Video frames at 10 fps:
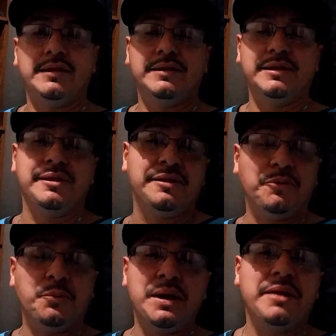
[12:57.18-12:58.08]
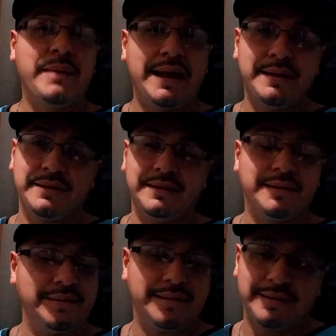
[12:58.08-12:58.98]
this is a win, man.
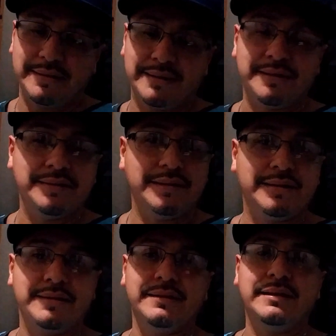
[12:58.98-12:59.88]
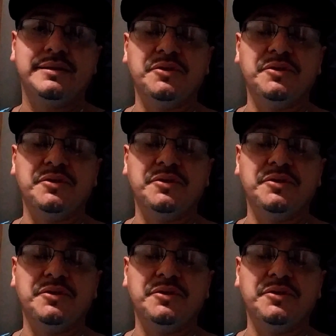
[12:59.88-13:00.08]
It's